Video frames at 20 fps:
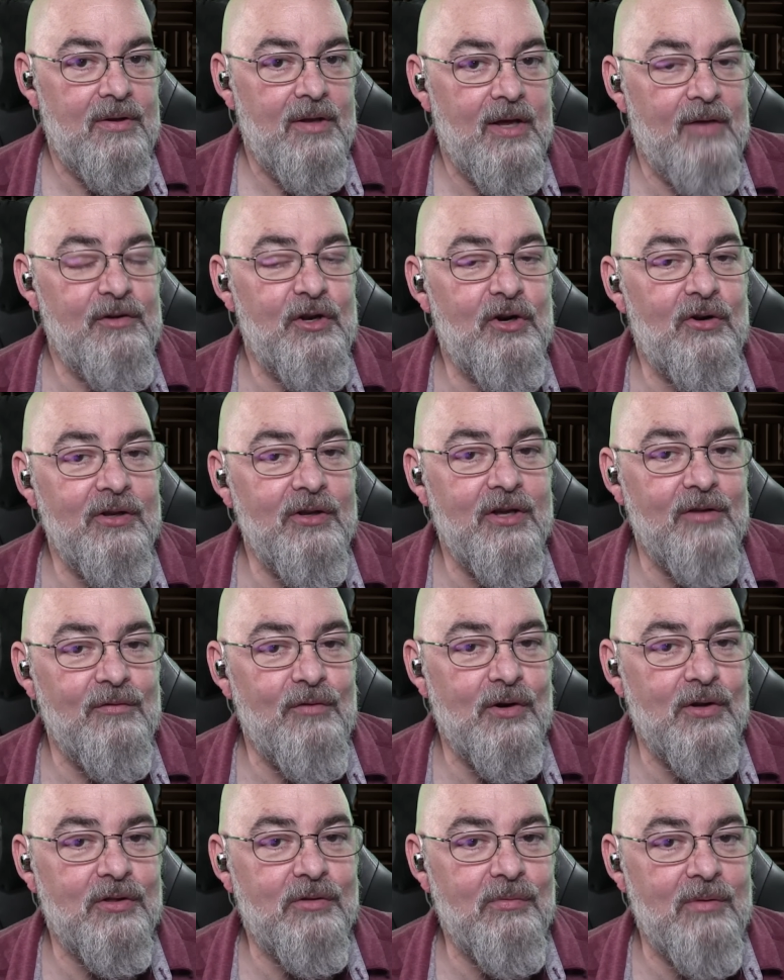If he'd only
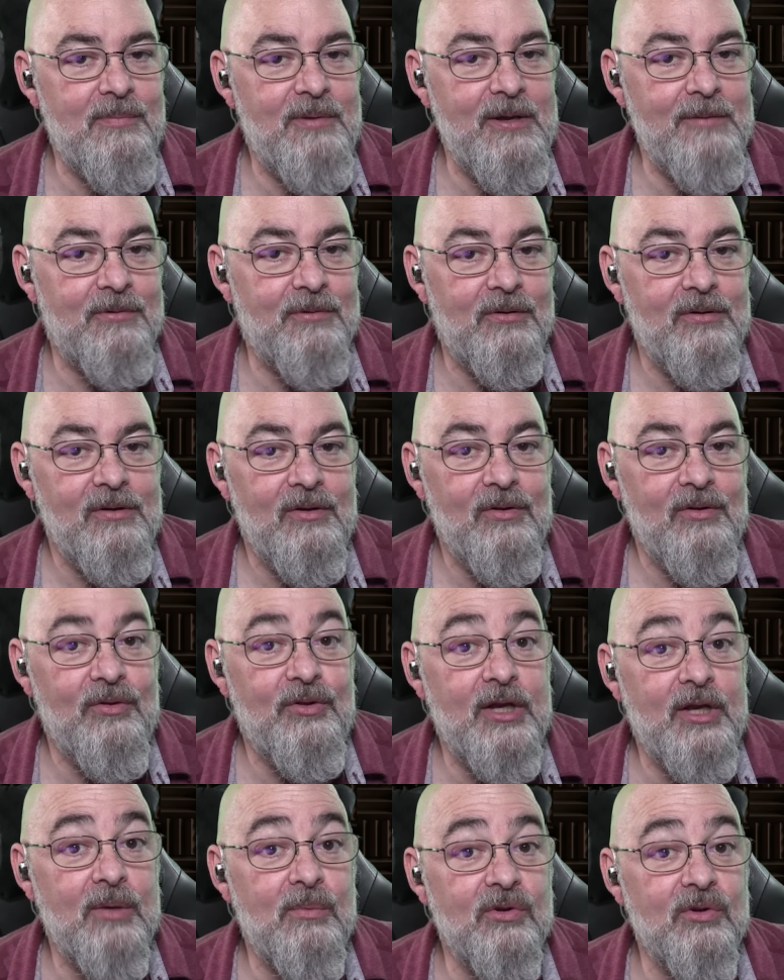converted 3 people,
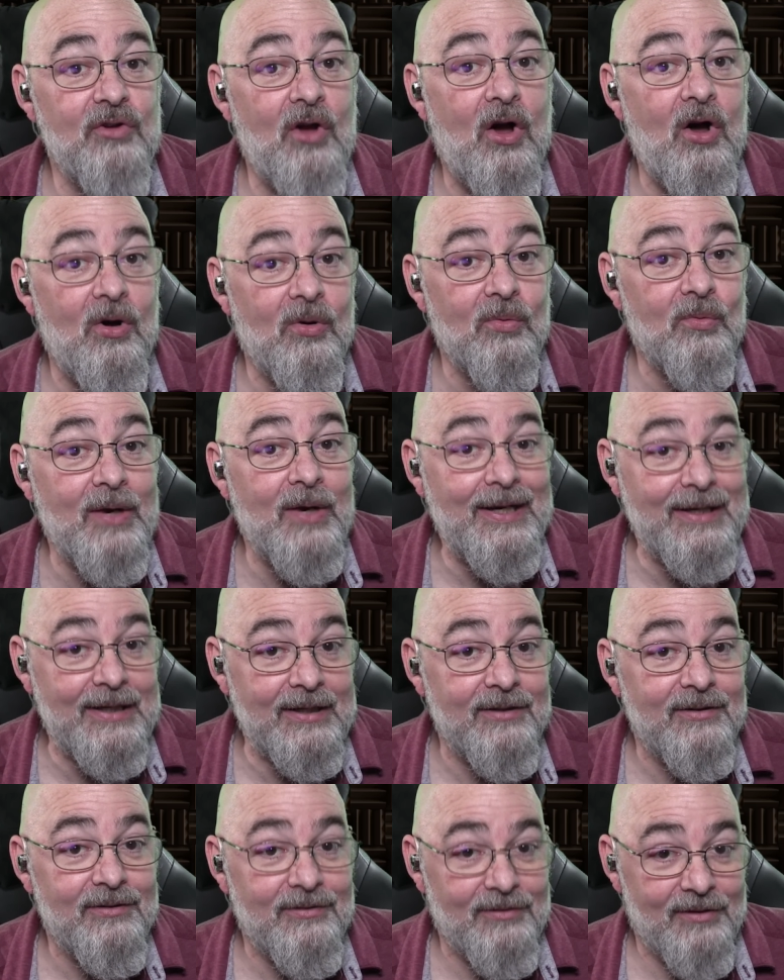then it was
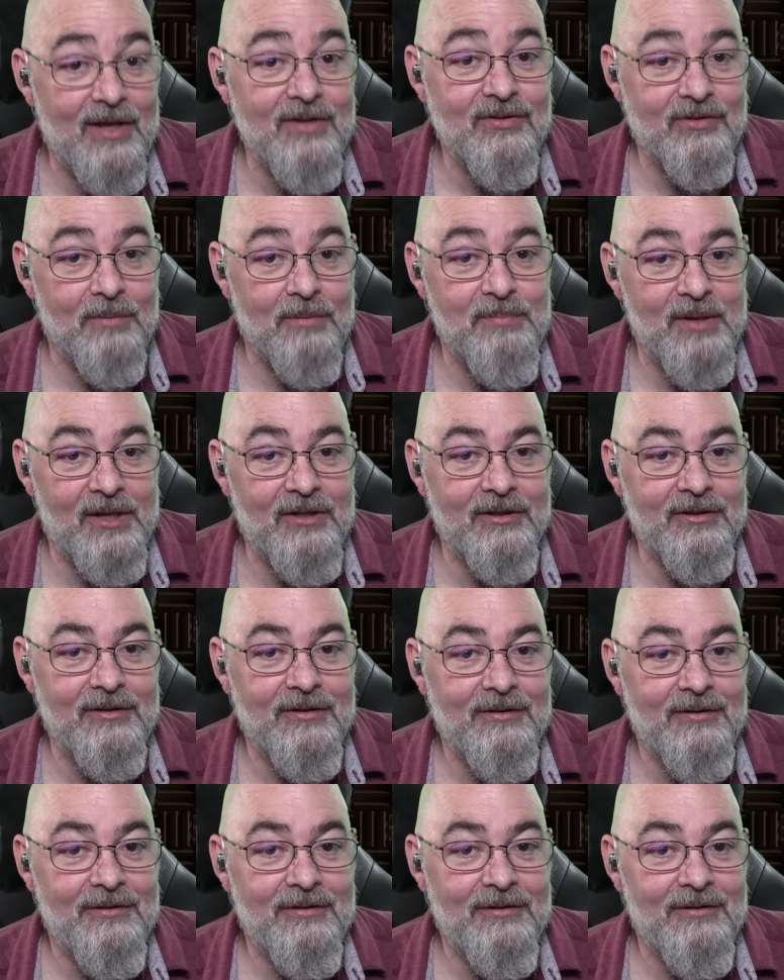already less compelling.